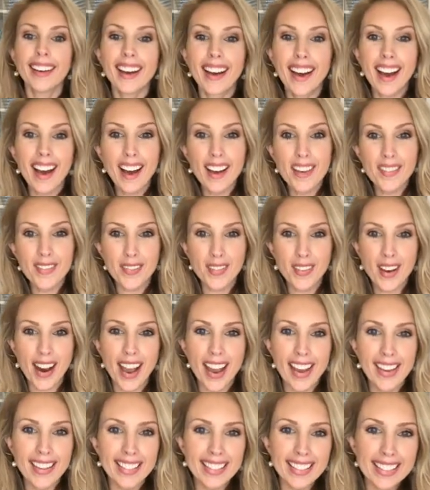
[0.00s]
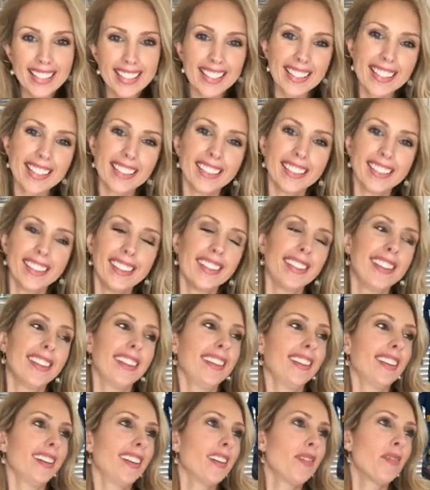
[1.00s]
Hi friends!
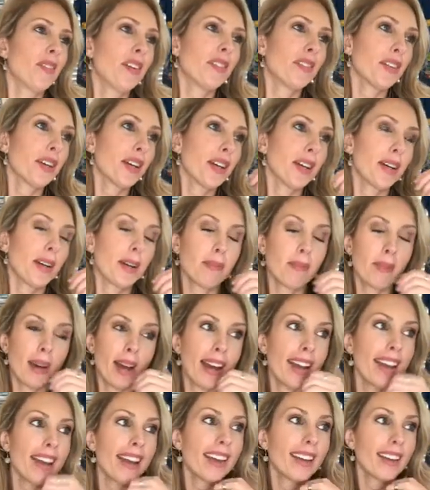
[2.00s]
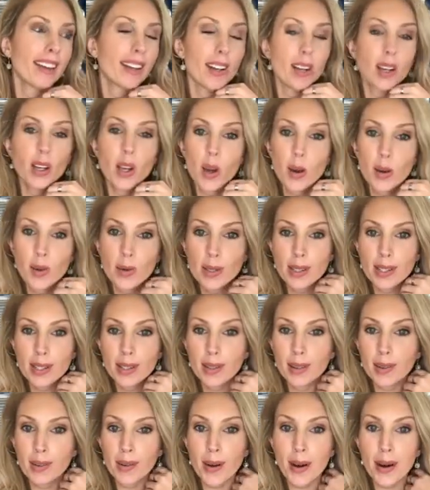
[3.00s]
I'm over here in my cozy
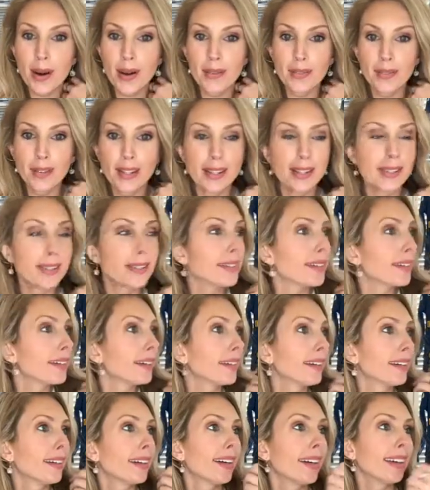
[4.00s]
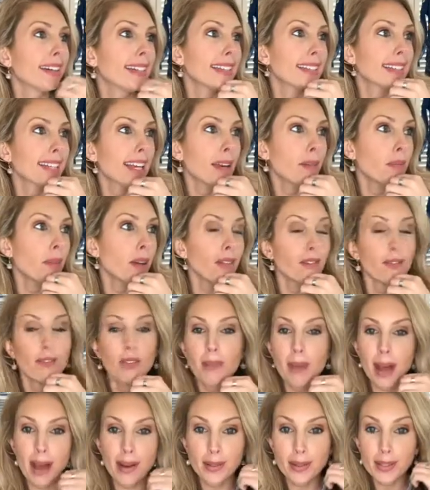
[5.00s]
little office. I just came in
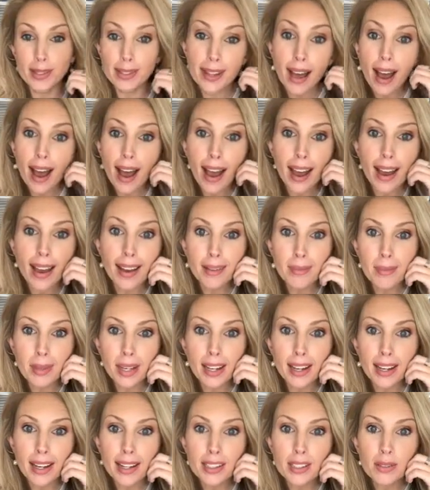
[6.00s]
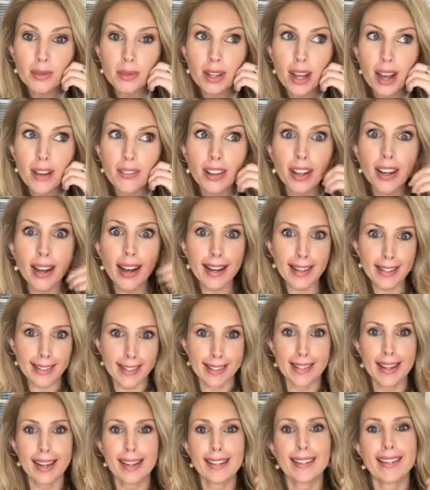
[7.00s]
from outside because we have a nice
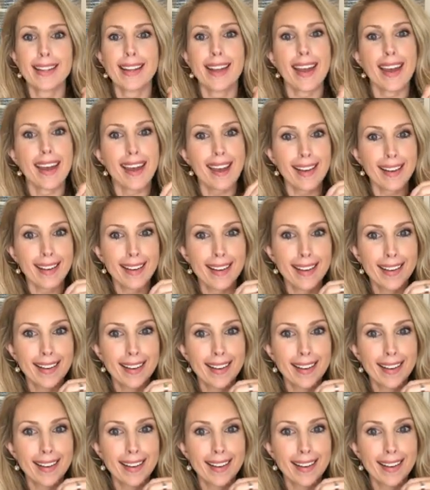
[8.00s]
day today,